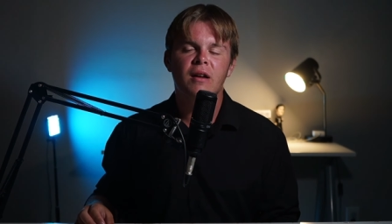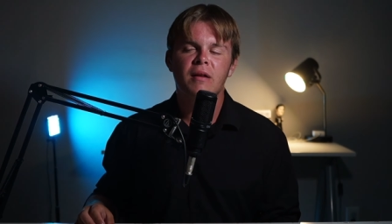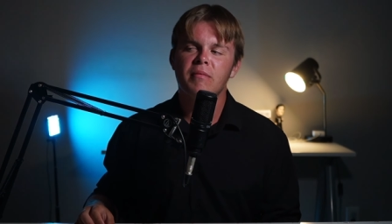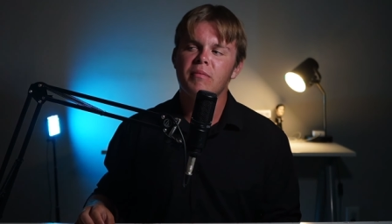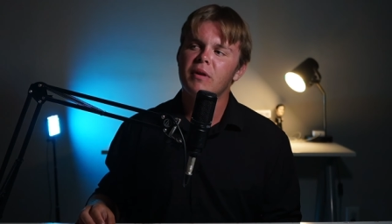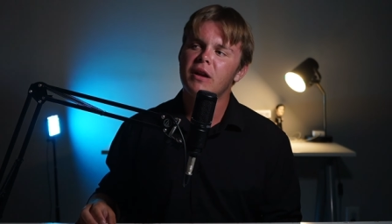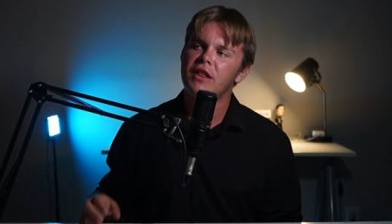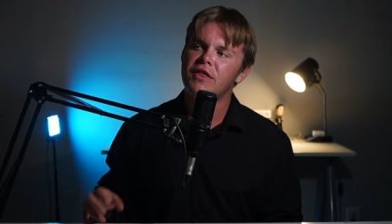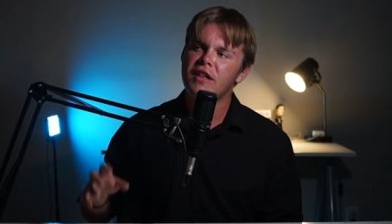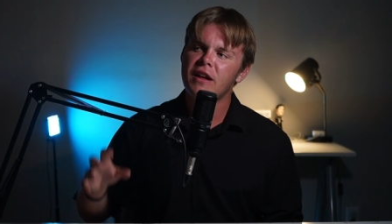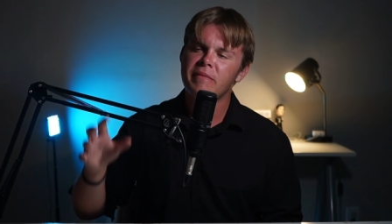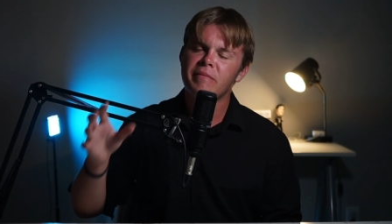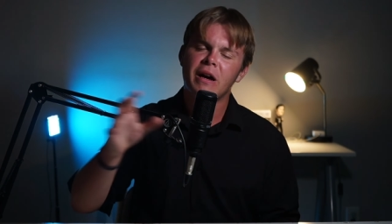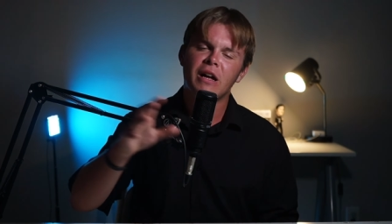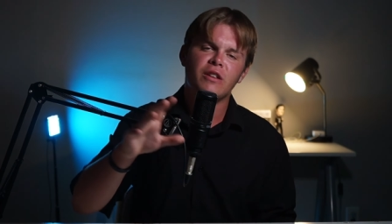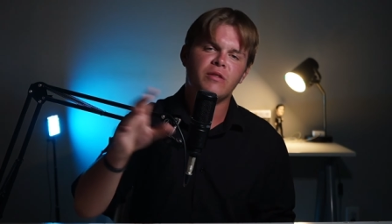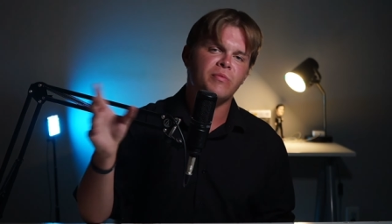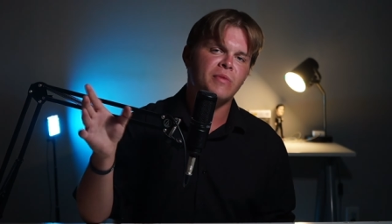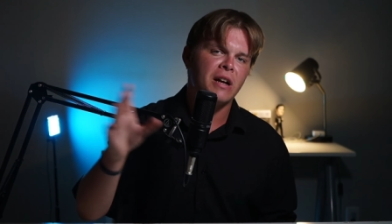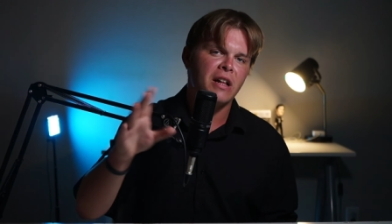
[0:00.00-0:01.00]
But I think
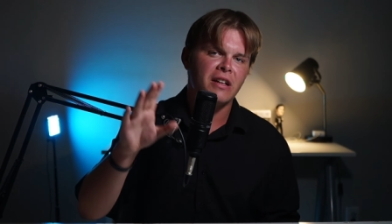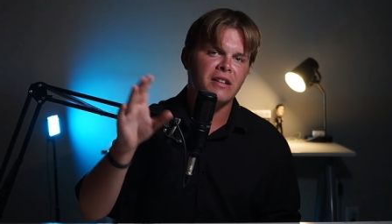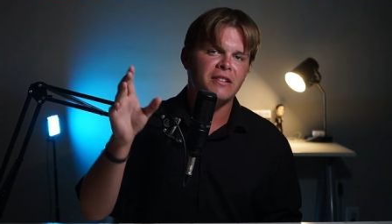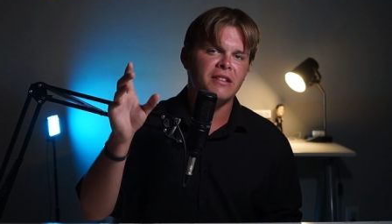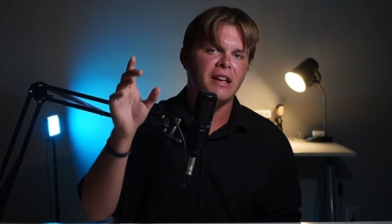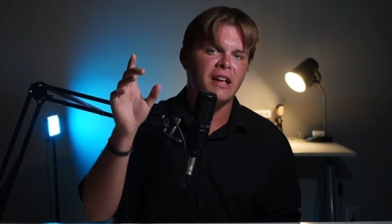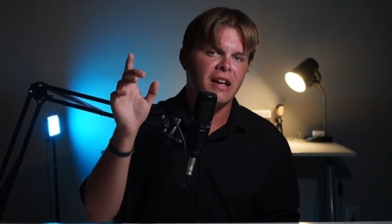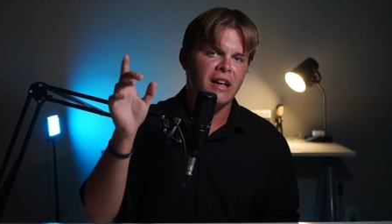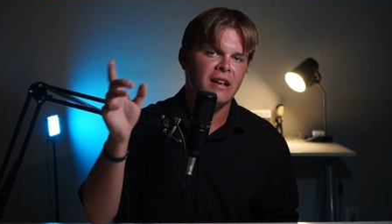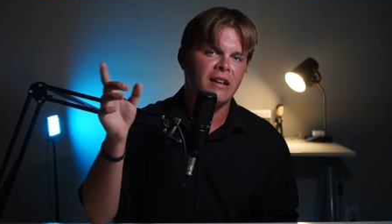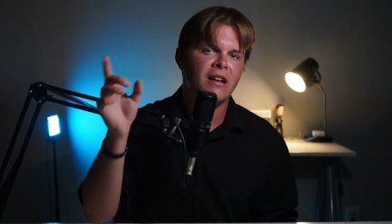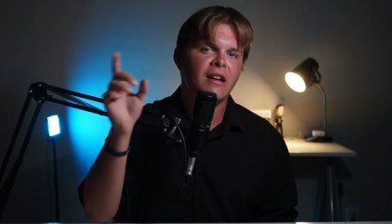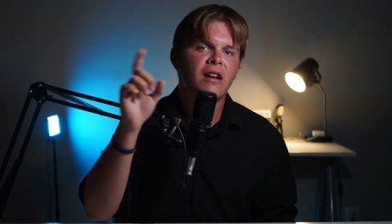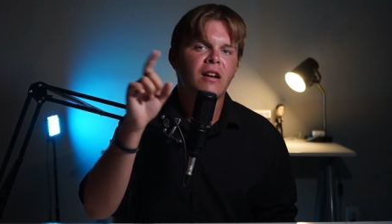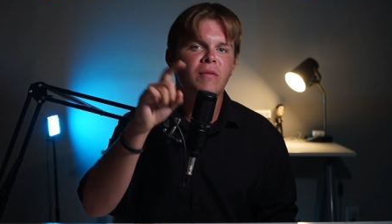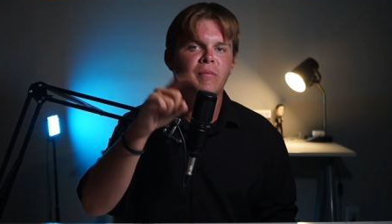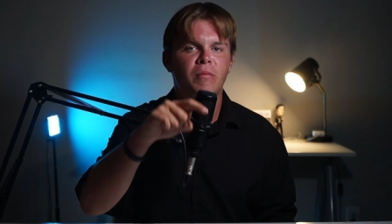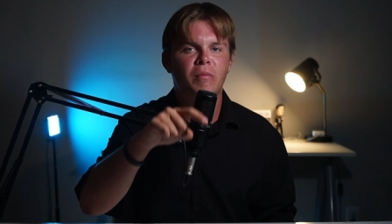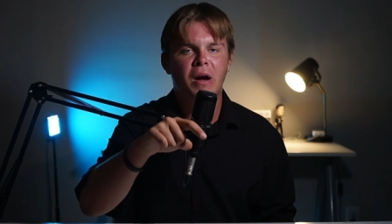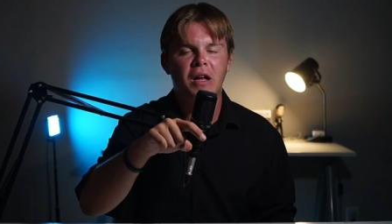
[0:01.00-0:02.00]
Miles Morales and
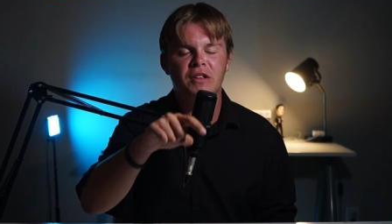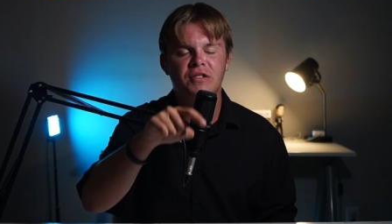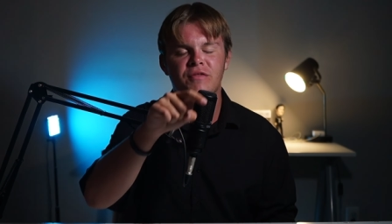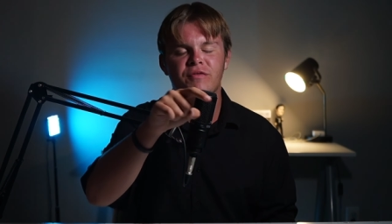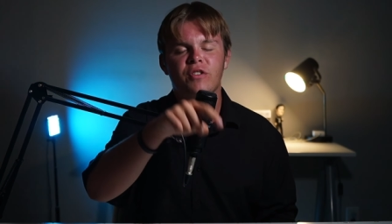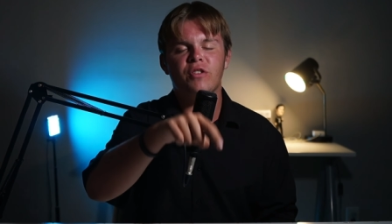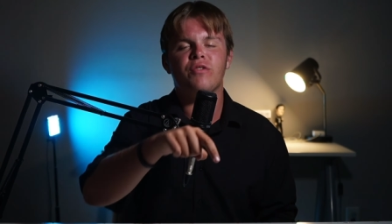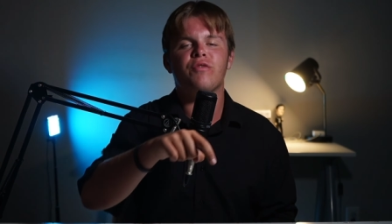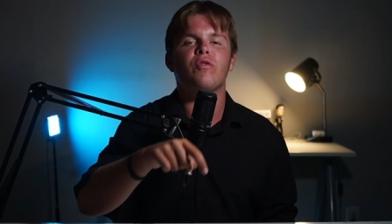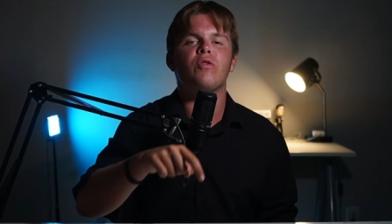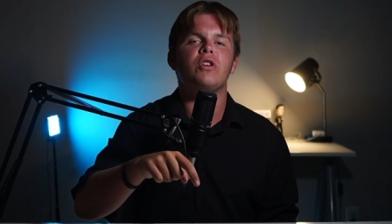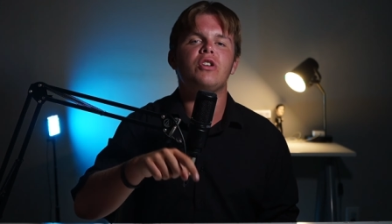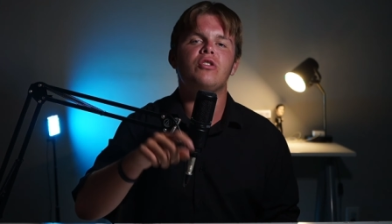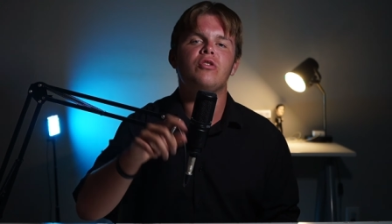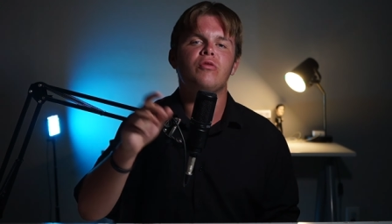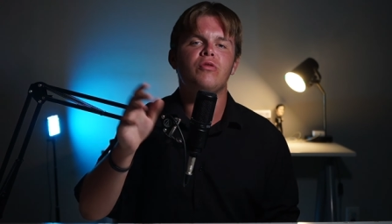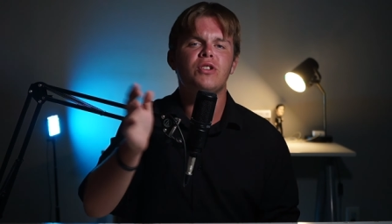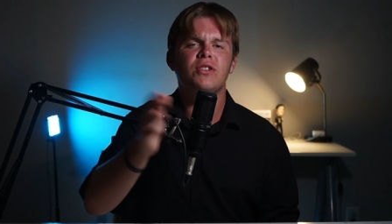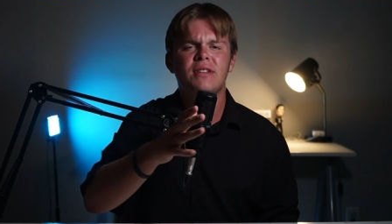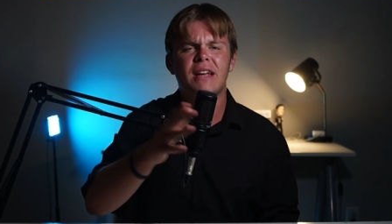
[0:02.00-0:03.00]
Miles of Earth
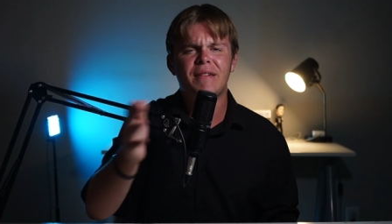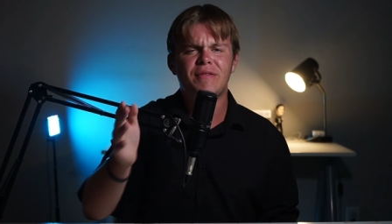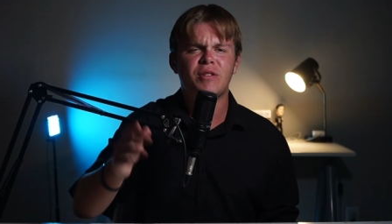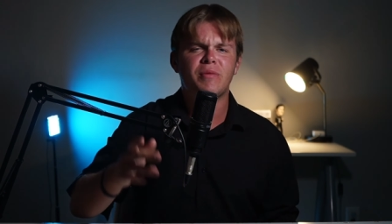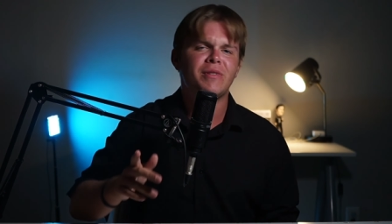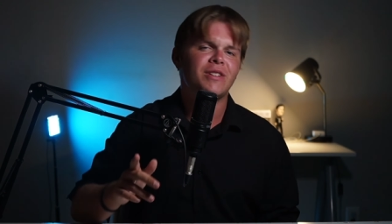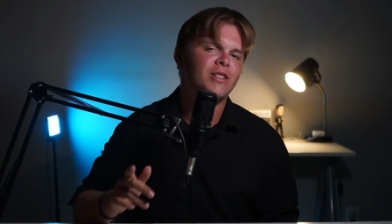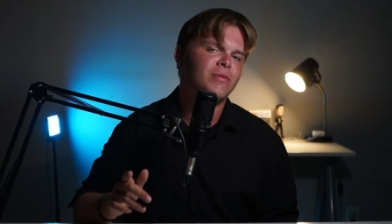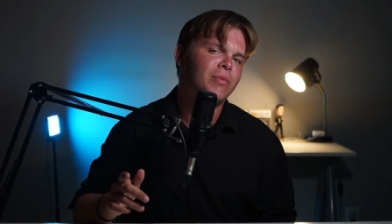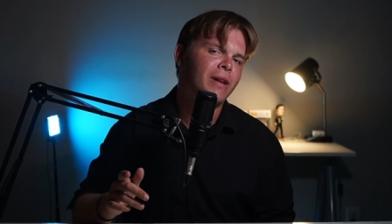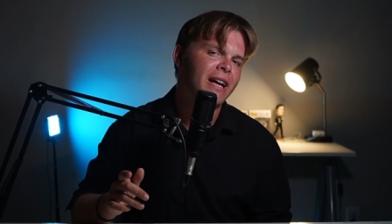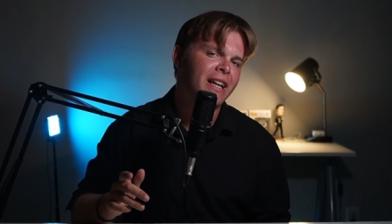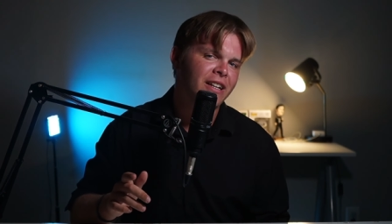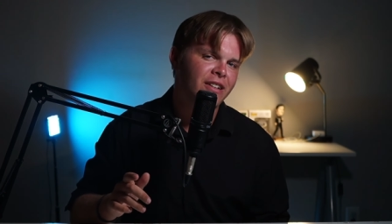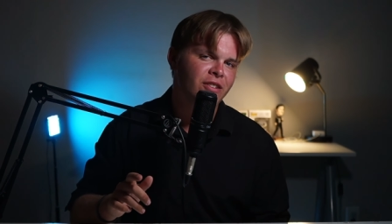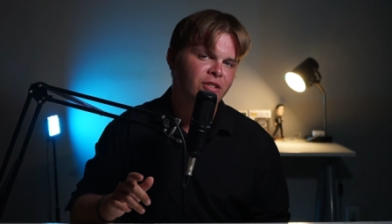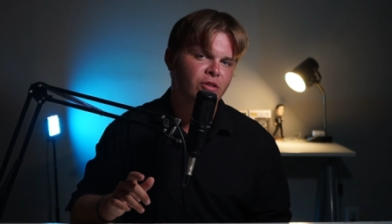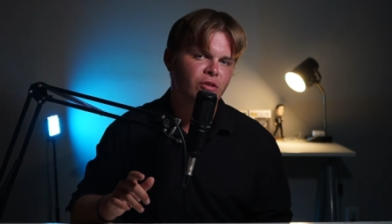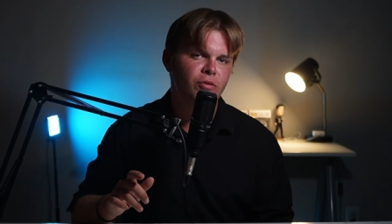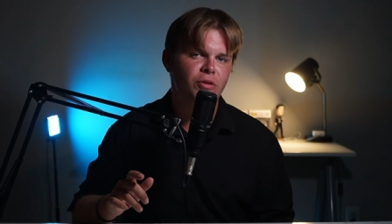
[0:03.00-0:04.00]
42 just have some explaining
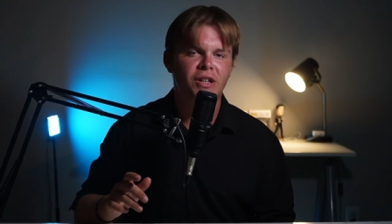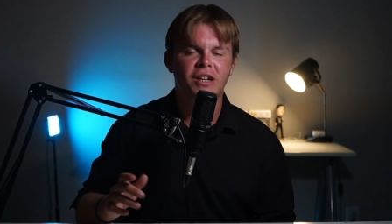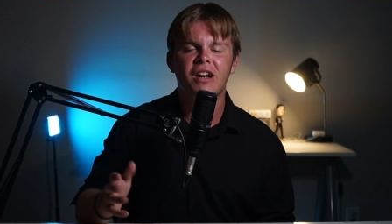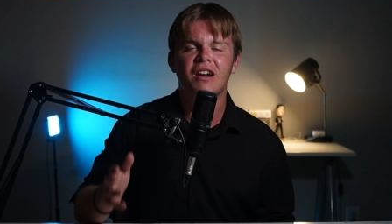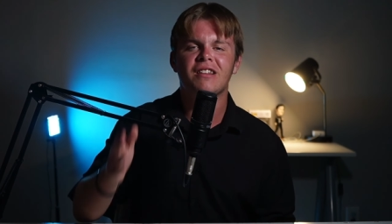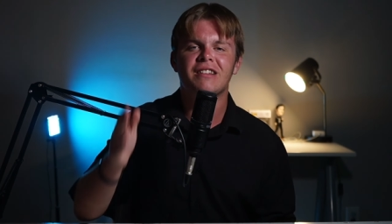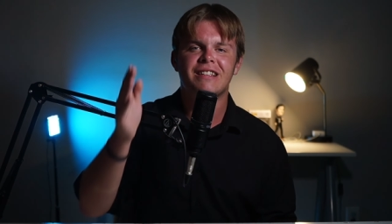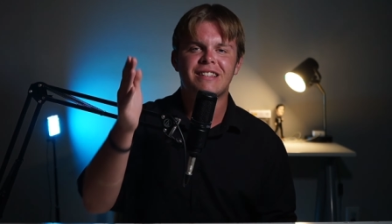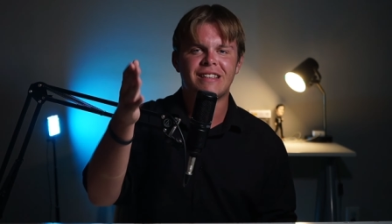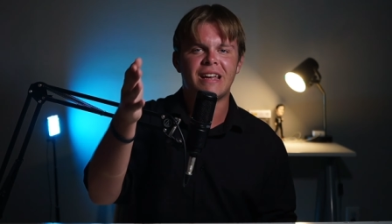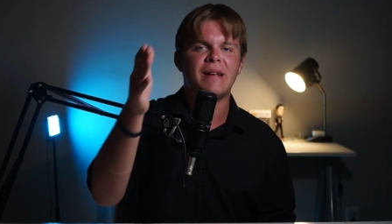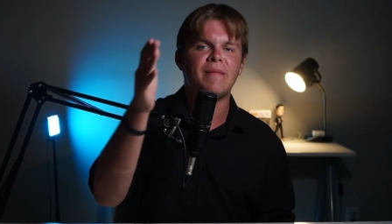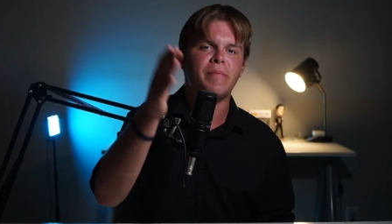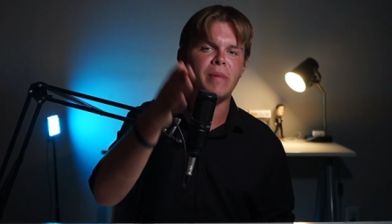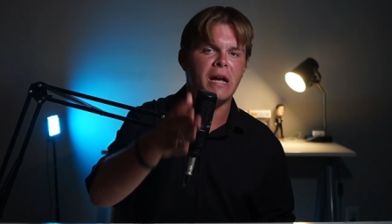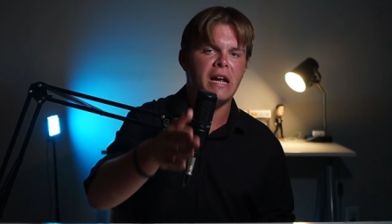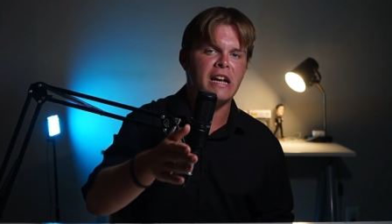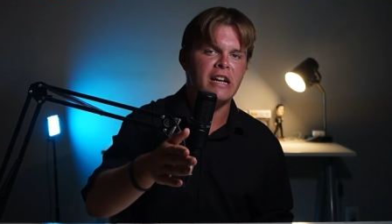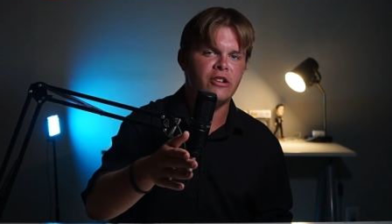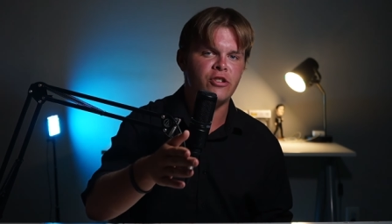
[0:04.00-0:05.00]
to do to get on the same
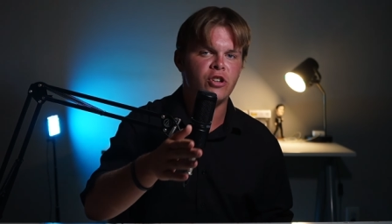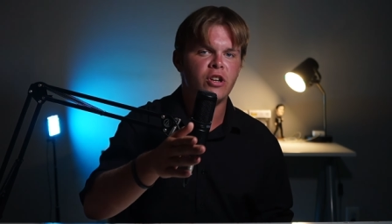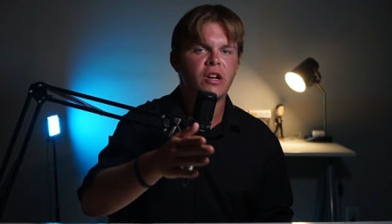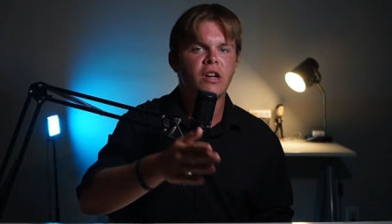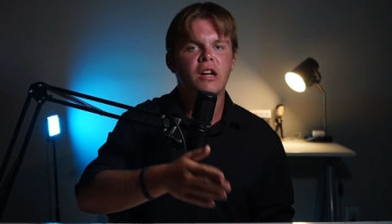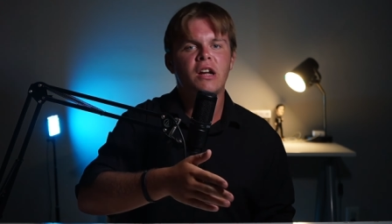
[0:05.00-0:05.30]
page,